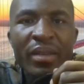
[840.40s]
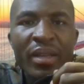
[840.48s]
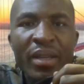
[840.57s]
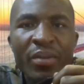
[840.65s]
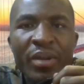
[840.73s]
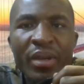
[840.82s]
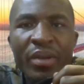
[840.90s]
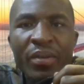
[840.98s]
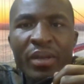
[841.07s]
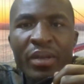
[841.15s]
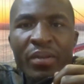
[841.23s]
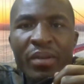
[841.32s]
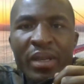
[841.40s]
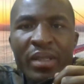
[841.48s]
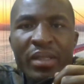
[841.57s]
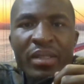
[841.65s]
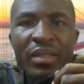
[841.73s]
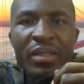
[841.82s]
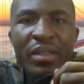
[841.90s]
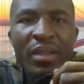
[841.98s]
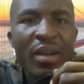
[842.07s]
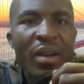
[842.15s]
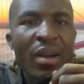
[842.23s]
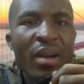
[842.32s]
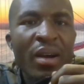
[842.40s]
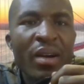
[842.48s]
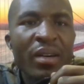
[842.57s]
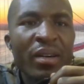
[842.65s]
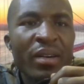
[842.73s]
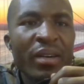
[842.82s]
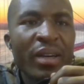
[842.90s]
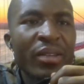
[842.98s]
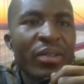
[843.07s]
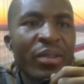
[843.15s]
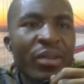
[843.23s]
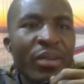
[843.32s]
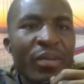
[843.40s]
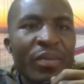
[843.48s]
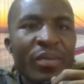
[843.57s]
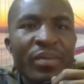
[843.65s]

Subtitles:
That way it works. All right. So